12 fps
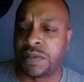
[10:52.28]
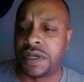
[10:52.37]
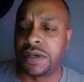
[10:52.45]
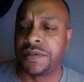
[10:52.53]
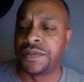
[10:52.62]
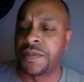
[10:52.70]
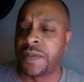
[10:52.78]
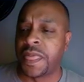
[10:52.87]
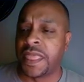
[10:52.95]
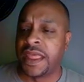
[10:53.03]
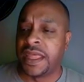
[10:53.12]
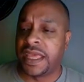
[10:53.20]
well.
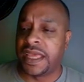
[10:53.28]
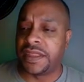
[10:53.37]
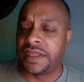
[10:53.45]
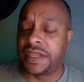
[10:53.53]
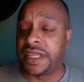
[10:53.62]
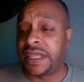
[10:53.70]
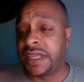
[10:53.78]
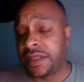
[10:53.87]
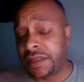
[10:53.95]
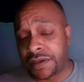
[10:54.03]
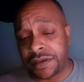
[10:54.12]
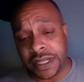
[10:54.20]
And then the
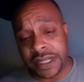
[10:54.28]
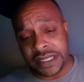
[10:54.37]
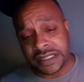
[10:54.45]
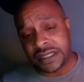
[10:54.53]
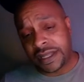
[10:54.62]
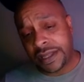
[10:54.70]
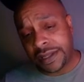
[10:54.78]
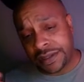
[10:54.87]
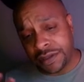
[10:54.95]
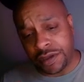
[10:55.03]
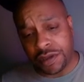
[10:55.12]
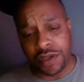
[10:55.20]
healer, like I said,
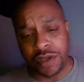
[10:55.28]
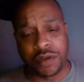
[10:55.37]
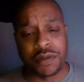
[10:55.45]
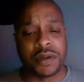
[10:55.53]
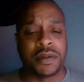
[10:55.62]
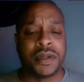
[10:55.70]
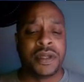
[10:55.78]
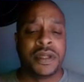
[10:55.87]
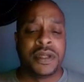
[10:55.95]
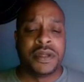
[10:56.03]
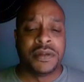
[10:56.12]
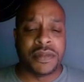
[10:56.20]
you know, you're going to
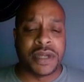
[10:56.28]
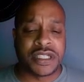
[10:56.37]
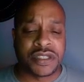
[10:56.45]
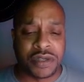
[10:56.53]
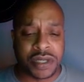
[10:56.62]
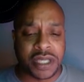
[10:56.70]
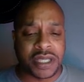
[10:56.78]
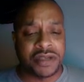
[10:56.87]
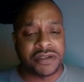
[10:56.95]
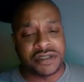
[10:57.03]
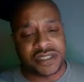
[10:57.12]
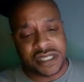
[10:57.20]
make sure you can
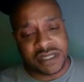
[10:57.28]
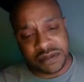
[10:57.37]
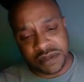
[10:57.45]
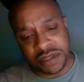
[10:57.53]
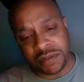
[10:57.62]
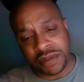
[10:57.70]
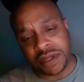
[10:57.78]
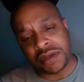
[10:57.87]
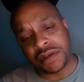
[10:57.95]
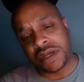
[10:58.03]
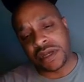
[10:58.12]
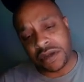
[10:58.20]
heal your teams really
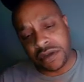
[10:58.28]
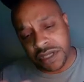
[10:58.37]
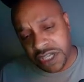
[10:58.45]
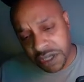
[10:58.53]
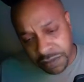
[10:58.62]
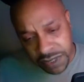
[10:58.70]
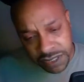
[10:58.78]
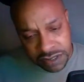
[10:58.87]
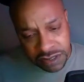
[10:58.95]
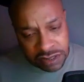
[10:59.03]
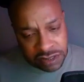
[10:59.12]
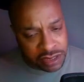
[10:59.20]
well and hurt
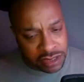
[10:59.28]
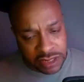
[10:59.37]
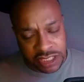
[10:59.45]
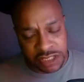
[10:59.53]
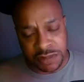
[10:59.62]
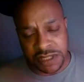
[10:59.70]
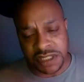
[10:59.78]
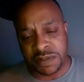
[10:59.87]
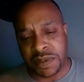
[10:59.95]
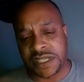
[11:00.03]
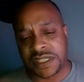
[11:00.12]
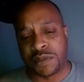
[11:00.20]
enemies as much as
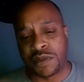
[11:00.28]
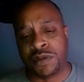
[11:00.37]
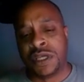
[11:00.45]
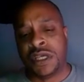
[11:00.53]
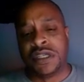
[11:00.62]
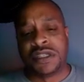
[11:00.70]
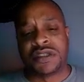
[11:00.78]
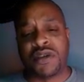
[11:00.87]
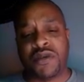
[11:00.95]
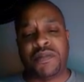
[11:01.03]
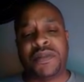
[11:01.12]
possible. So